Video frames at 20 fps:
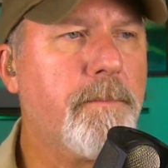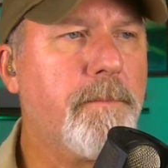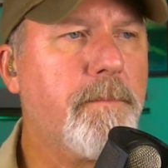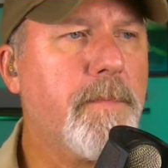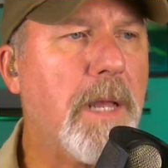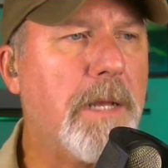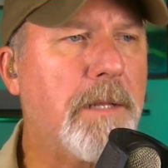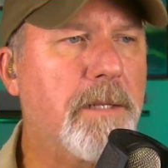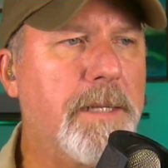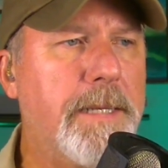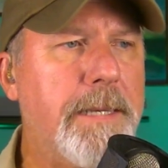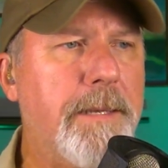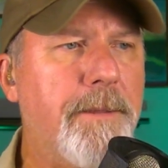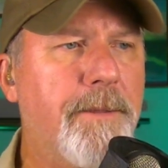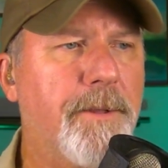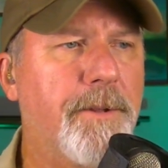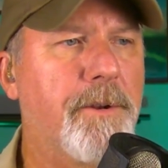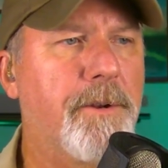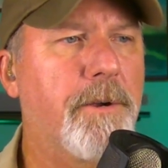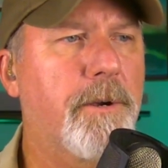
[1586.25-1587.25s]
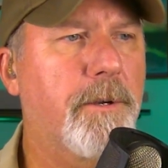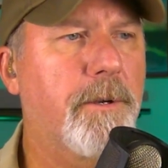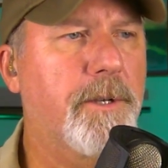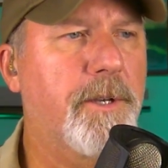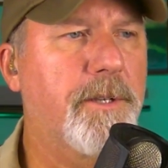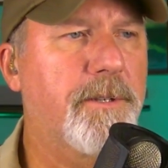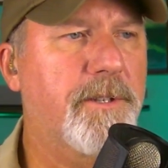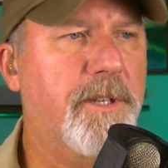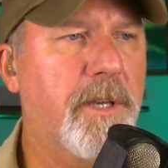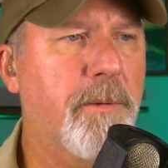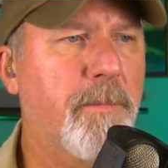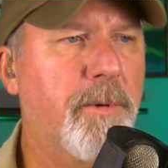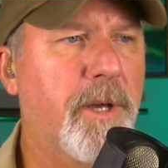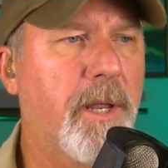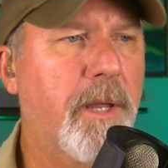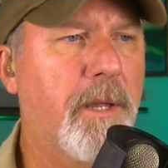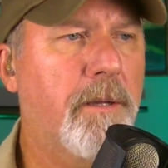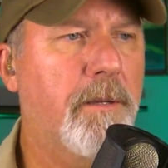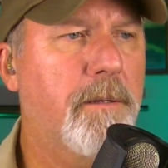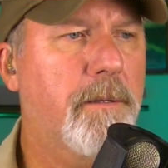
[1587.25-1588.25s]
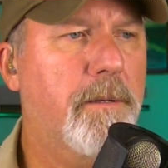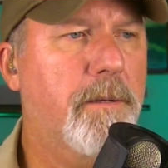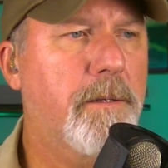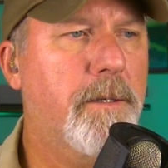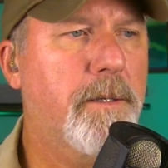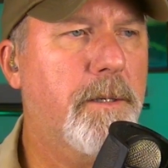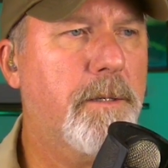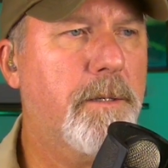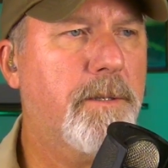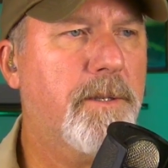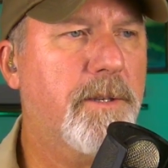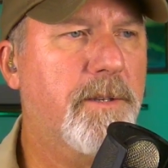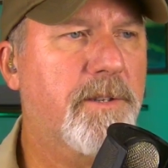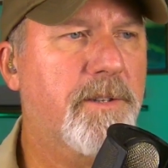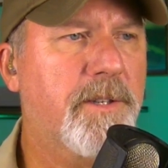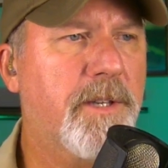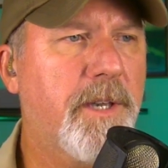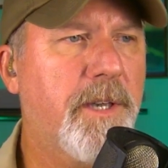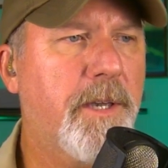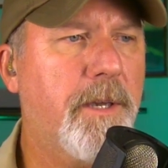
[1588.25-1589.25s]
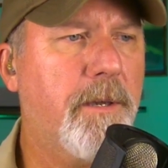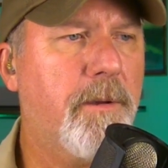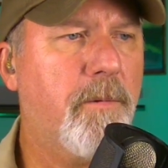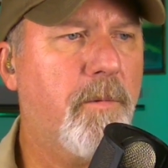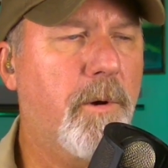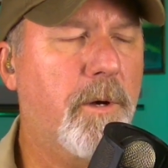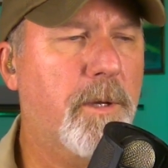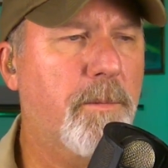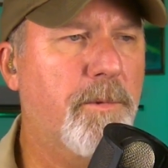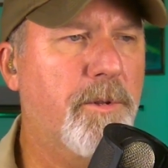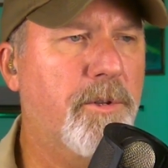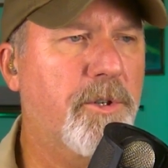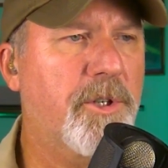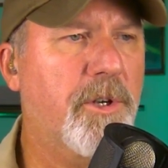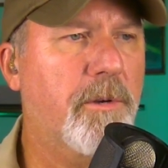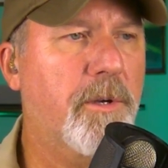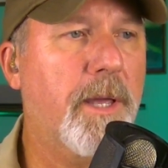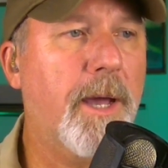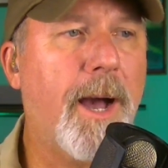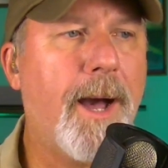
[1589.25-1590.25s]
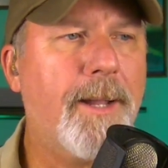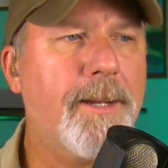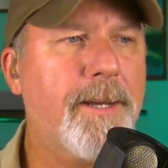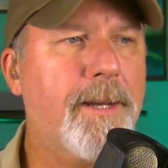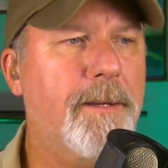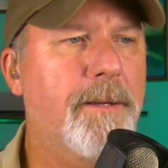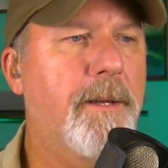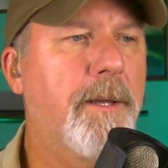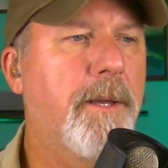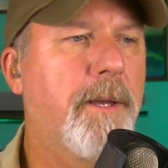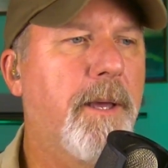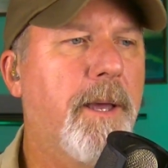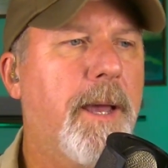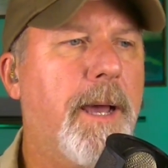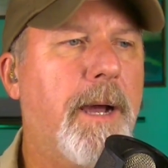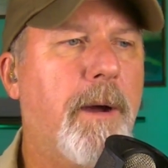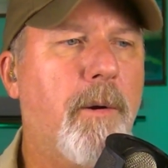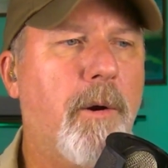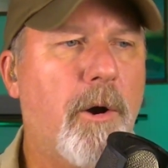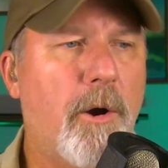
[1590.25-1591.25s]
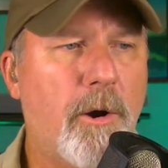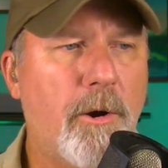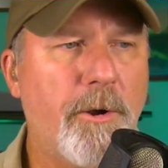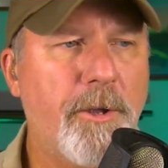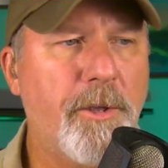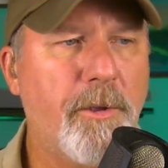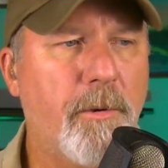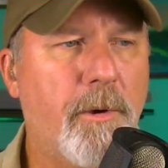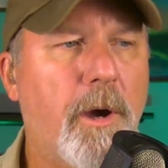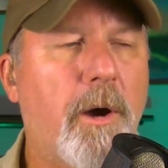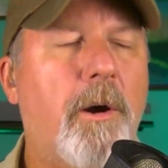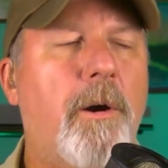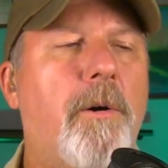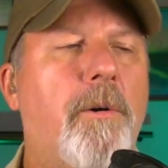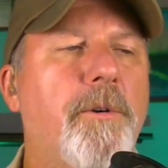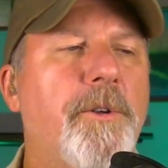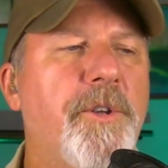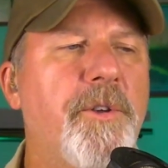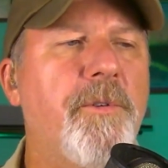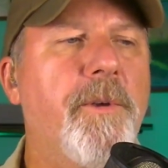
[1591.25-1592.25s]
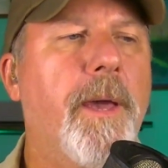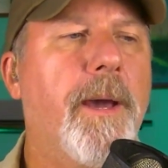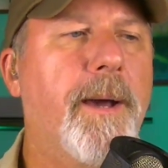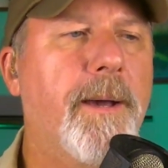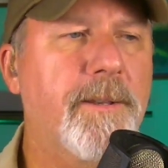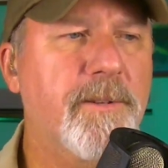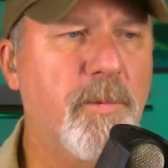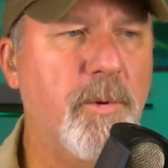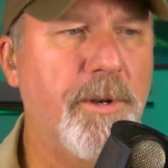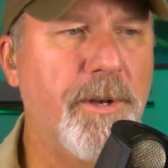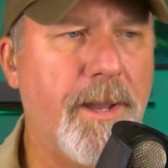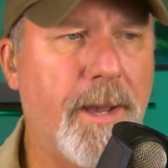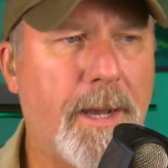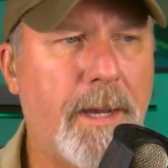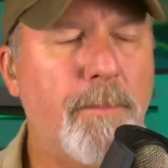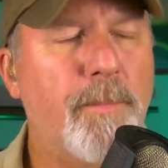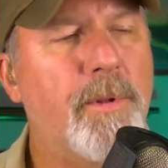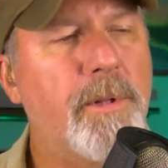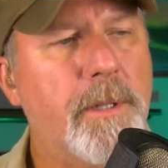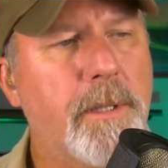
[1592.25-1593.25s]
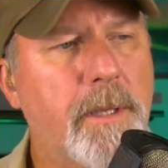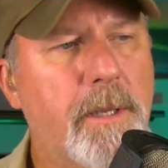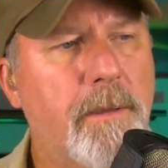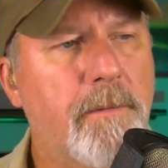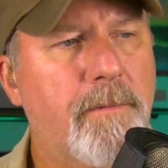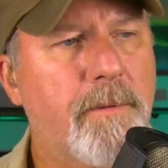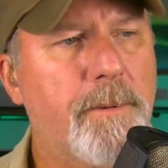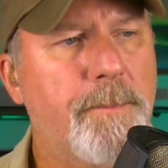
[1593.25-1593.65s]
Lee the Nerd, good to see you, buddy. Good to see you. Welcome to the show. Ghana, how are you? Oh, you guys would not believe.